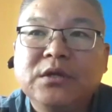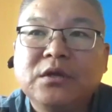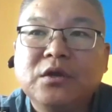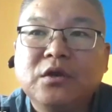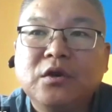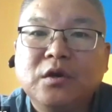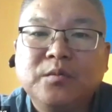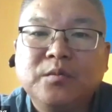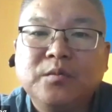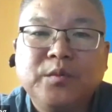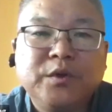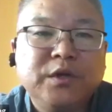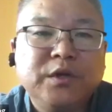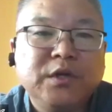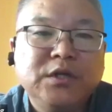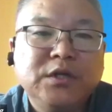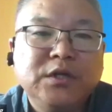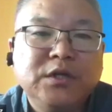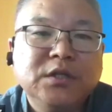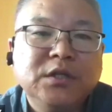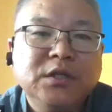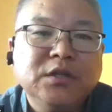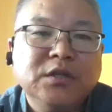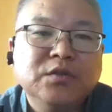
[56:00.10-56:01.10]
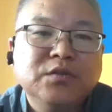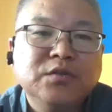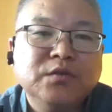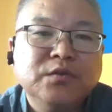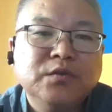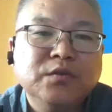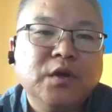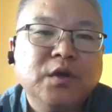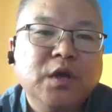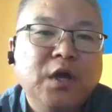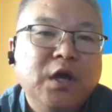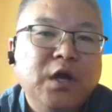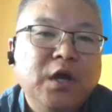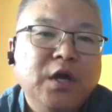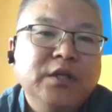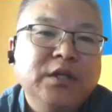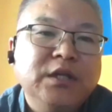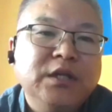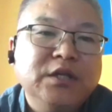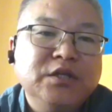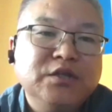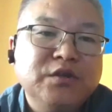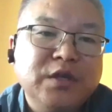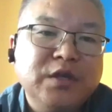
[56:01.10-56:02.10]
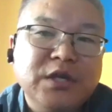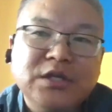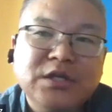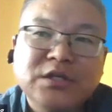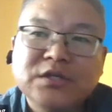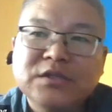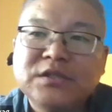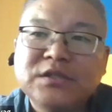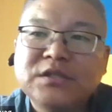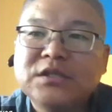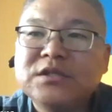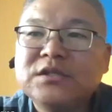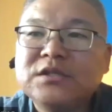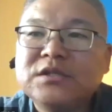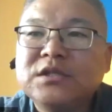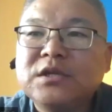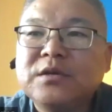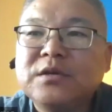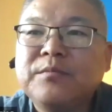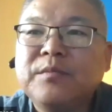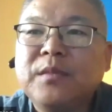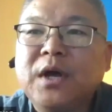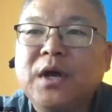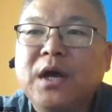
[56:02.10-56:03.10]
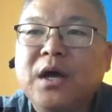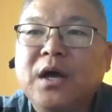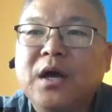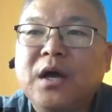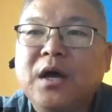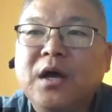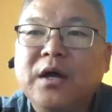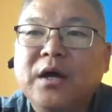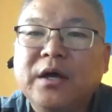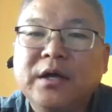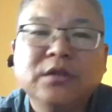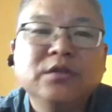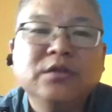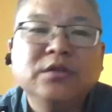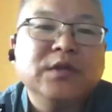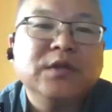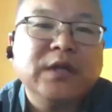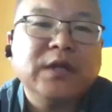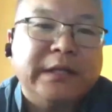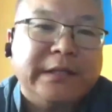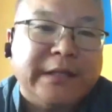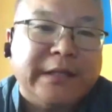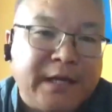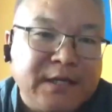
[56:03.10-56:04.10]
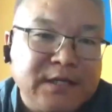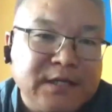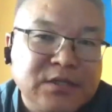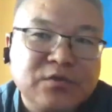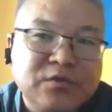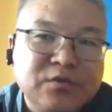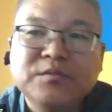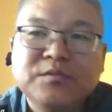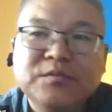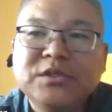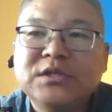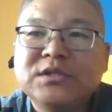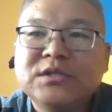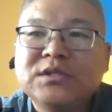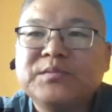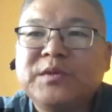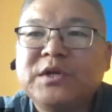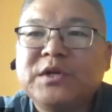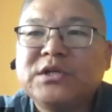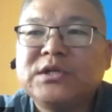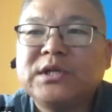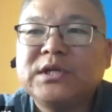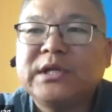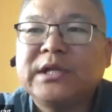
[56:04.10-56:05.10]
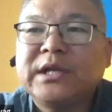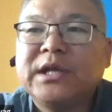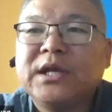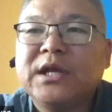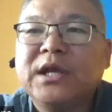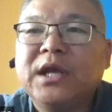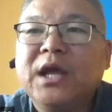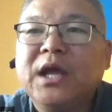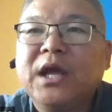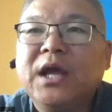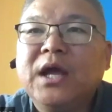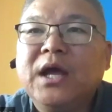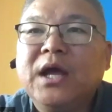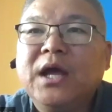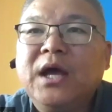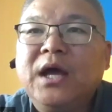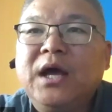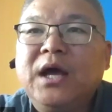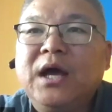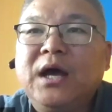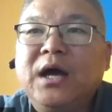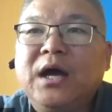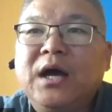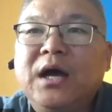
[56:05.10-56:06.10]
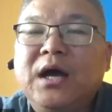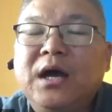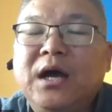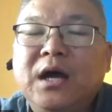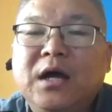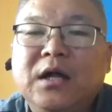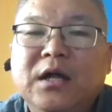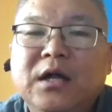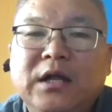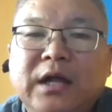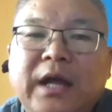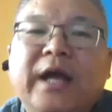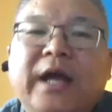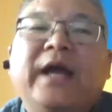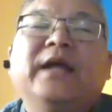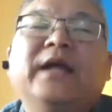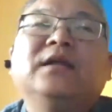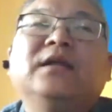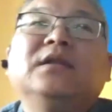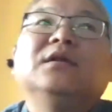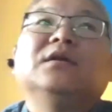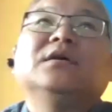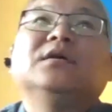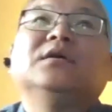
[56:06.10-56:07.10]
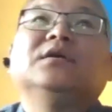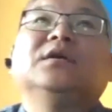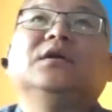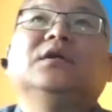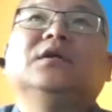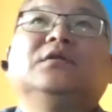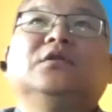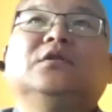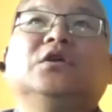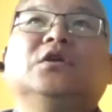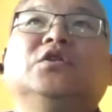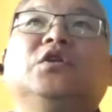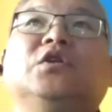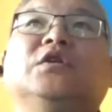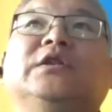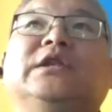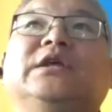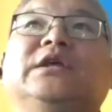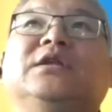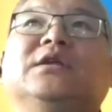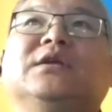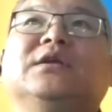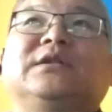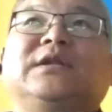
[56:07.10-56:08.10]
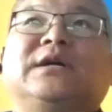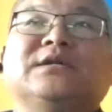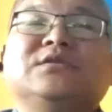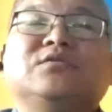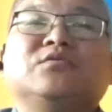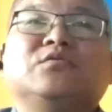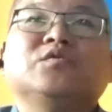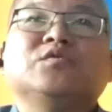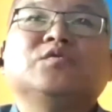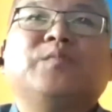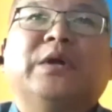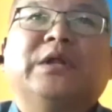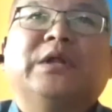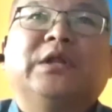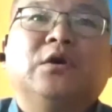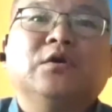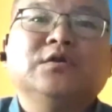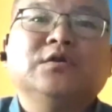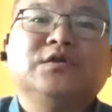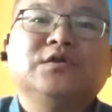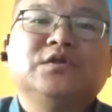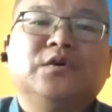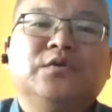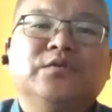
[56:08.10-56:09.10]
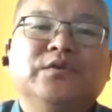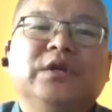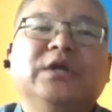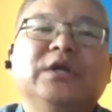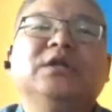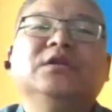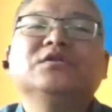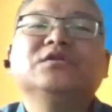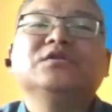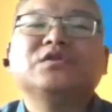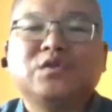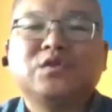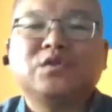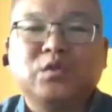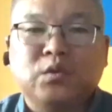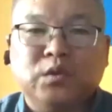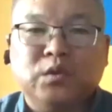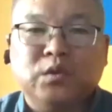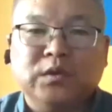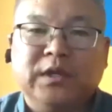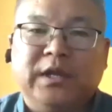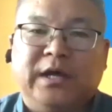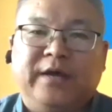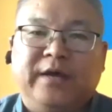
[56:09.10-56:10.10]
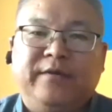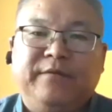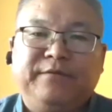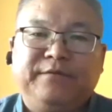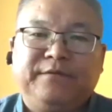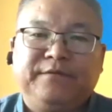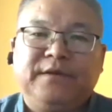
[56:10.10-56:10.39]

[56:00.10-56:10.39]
incorporated into the education system, into the classrooms especially, and not only in classrooms, but also in school life.